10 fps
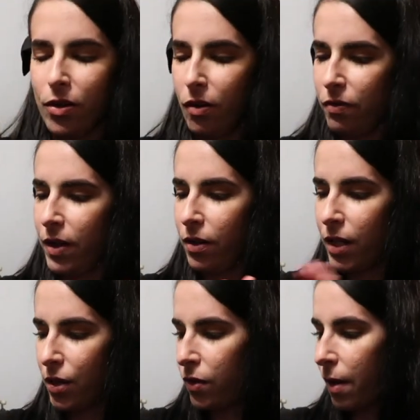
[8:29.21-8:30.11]
no fear
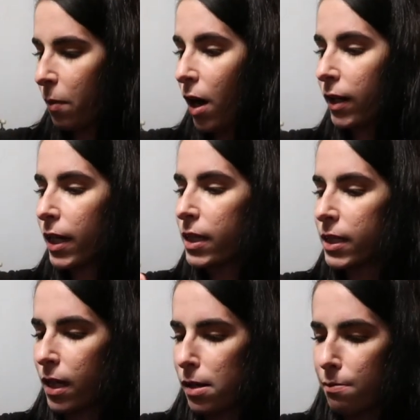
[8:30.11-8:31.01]
they do have
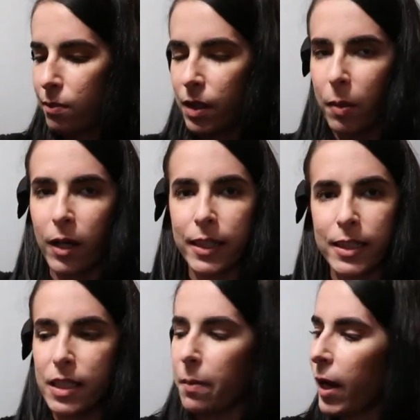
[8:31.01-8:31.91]
pockets um, the
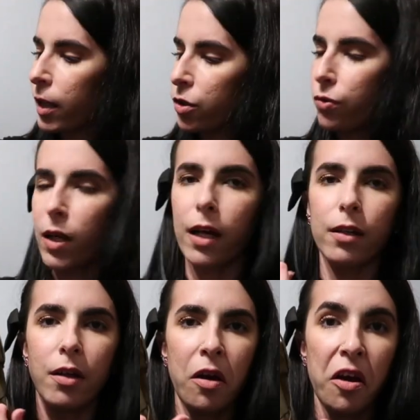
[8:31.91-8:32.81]
pockets in the back do
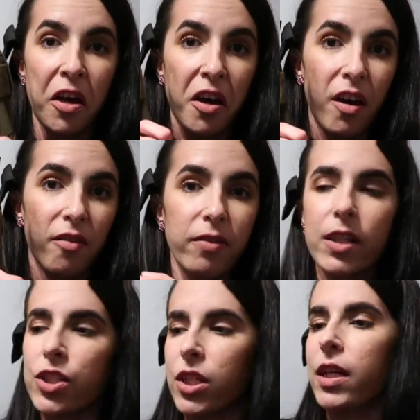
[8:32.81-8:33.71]
not
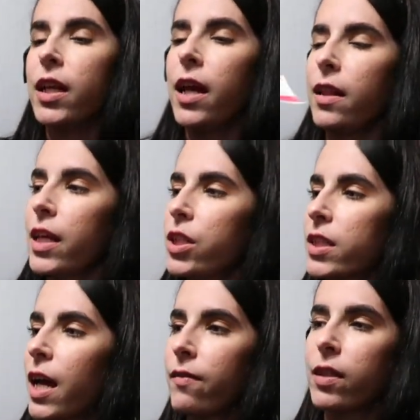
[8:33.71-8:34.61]
function and they
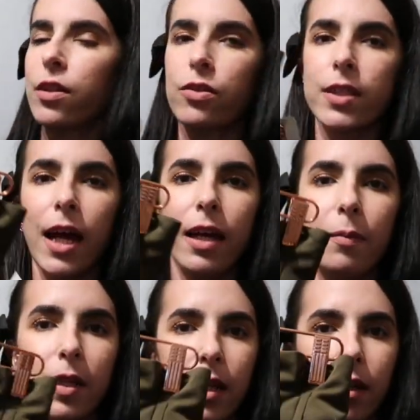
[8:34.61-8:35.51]
just have a little tie
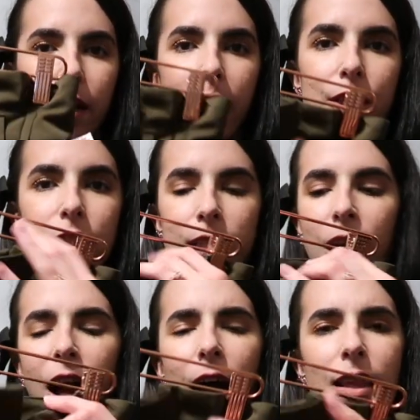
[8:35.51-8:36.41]
up here and I just
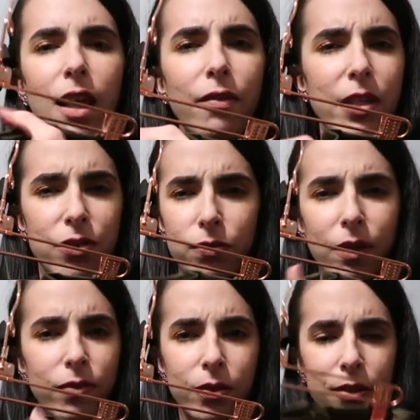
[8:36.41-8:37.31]
I love this
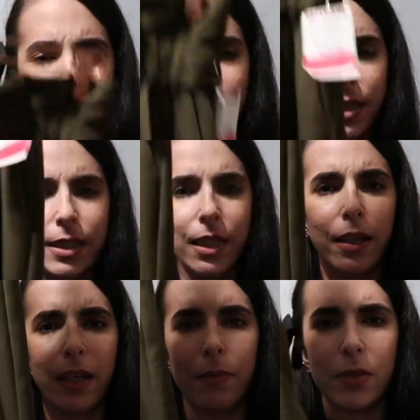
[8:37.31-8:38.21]
ruffle
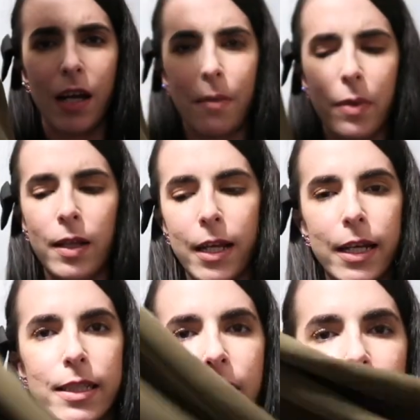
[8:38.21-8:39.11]
detailing up top and
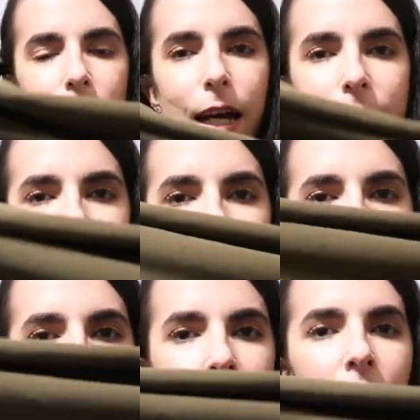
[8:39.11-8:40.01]
like I said they kind of sit
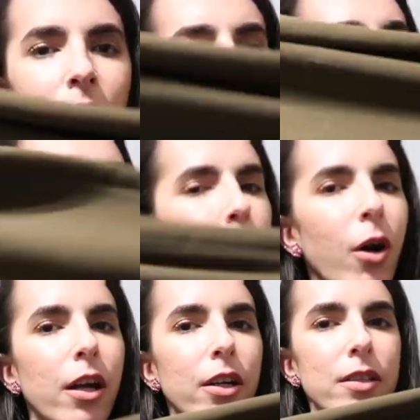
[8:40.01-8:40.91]
like high
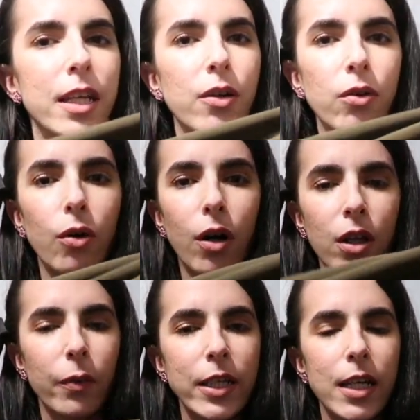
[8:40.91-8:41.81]
waters they don't go
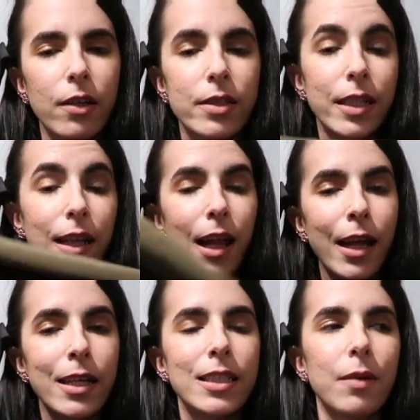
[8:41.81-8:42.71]
all the way down to the
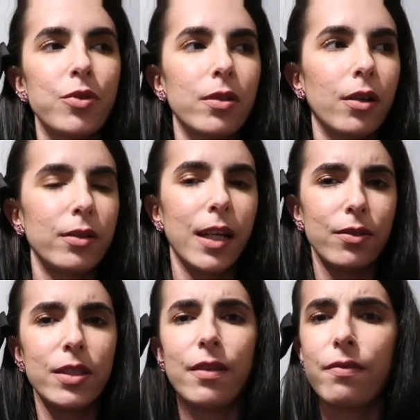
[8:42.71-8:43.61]
legs I'm, or
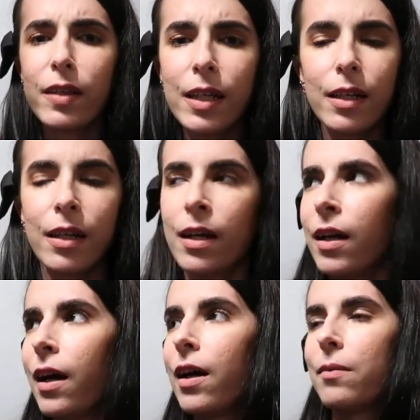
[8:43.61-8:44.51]
down to the feet
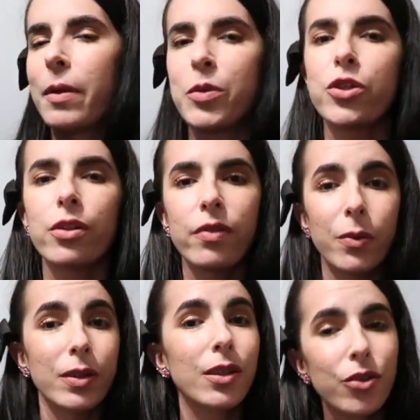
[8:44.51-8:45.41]
um, I'm sure if
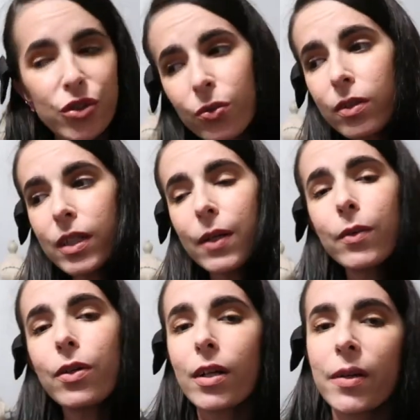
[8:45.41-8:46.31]
you were a little shorter they
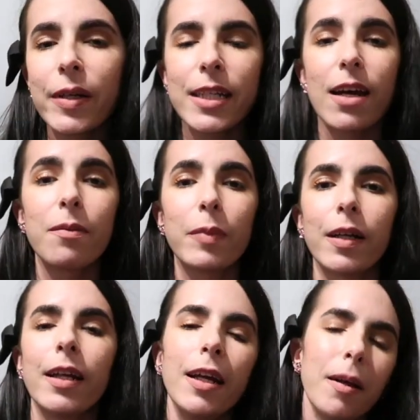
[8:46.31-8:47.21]
would go all the way down
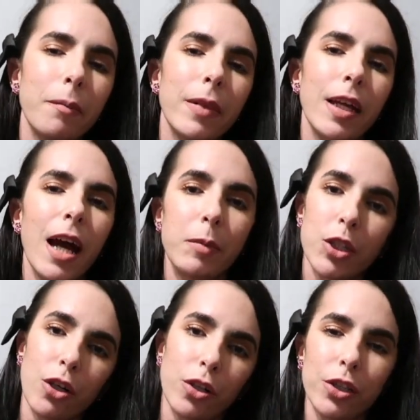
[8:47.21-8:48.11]
but me I'm a
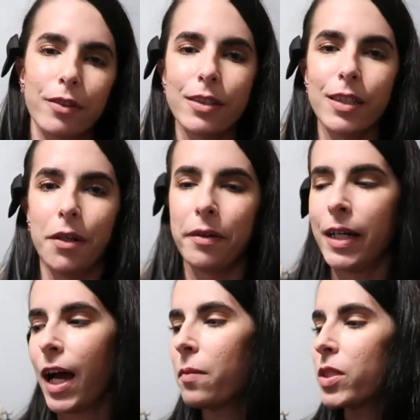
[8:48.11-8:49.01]
tall girl so
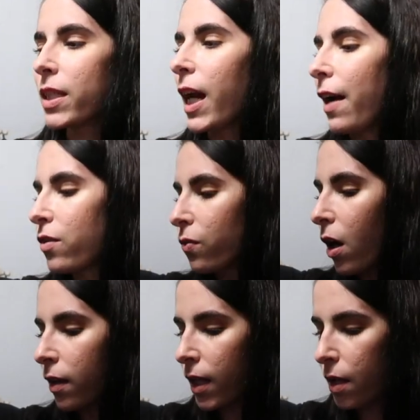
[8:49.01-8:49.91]
I'm just gonna have to
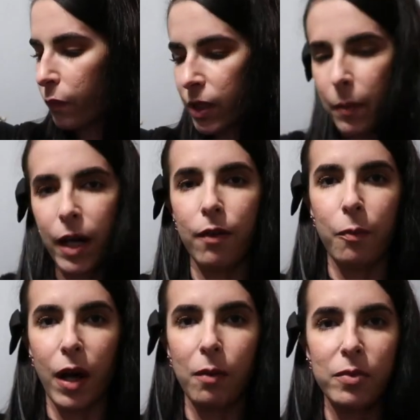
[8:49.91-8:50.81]
rock them with a pair
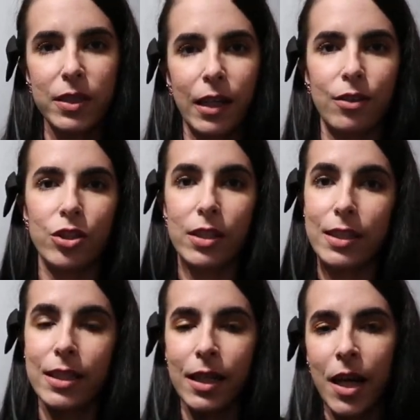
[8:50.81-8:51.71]
of pumps and
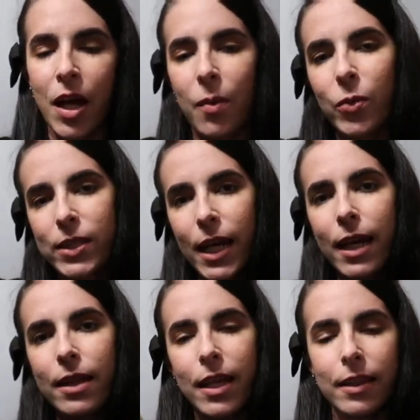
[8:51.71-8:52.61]
just
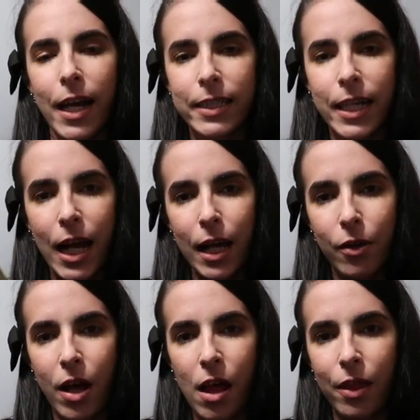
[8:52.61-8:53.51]
pretend that that's
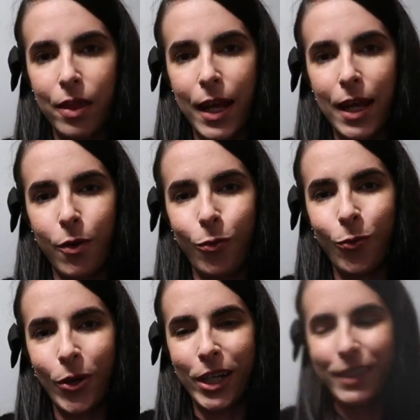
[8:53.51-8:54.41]
how they
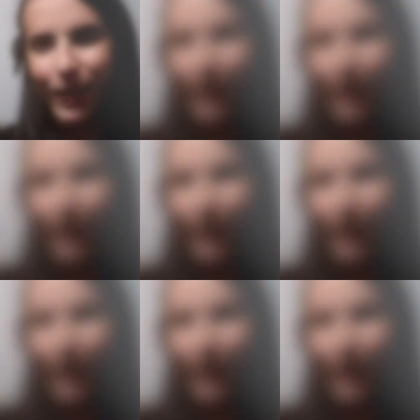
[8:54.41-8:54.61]
work.